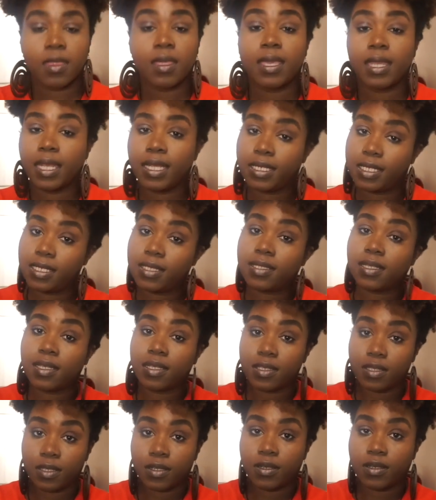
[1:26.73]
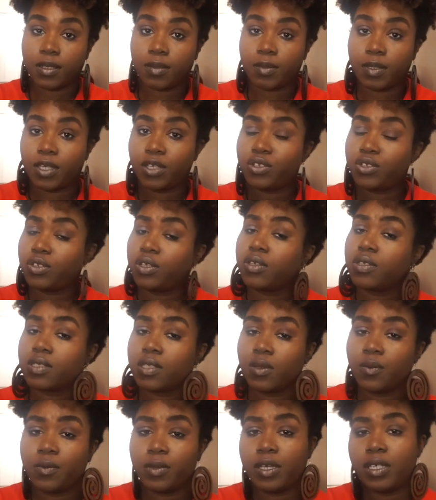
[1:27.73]
And I did say sturdy because, you know,
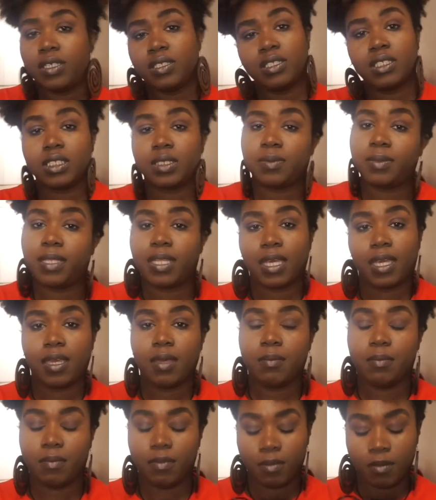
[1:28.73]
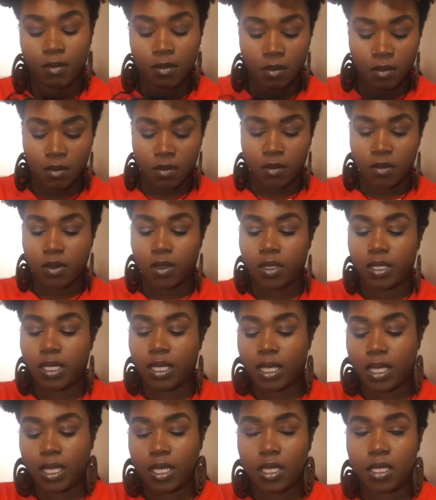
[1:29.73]
some wigs just be like on
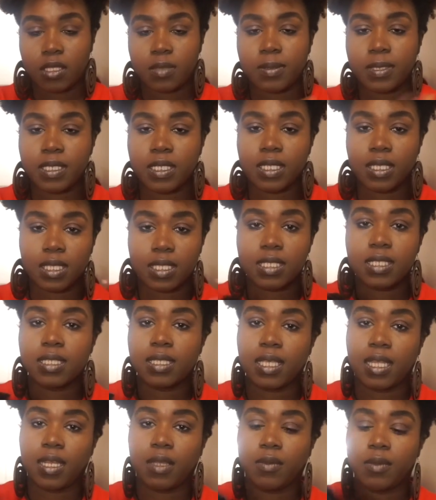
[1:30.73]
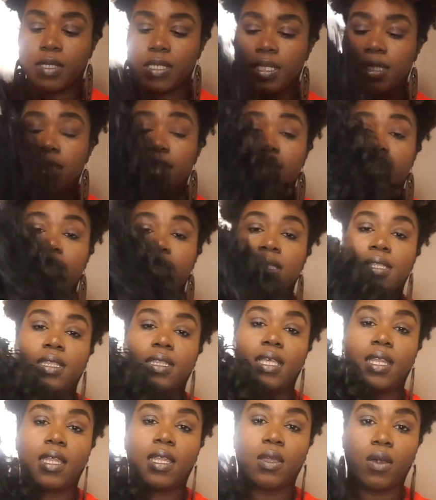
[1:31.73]
your head, especially the synthetic ones. This is
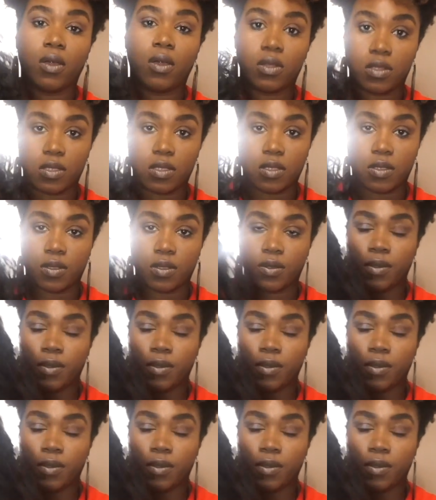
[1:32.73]
synthetic also.